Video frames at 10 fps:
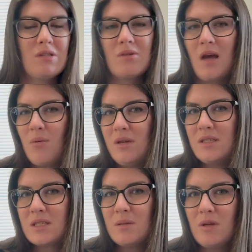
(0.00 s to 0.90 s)
So that one
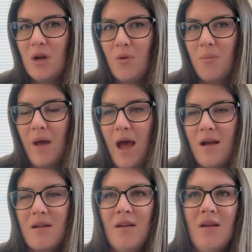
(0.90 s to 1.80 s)
is going to be going
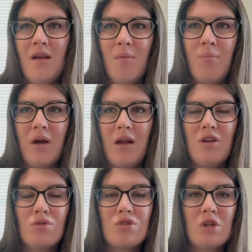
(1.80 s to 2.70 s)
back, but I
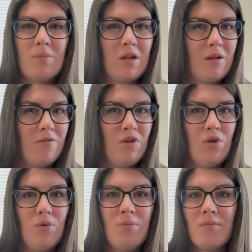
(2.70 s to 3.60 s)
know so many of
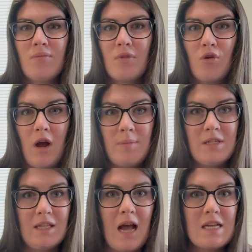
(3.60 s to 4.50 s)
you grabbed
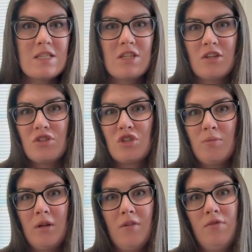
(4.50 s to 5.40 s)
it last year. So
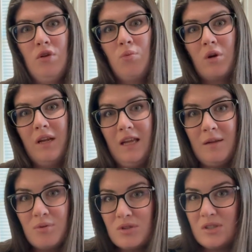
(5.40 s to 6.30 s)
many of you were
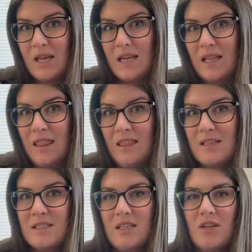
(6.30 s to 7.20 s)
able to get it
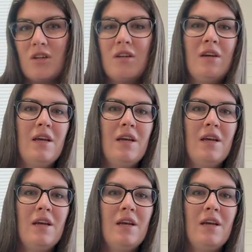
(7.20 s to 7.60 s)
this year.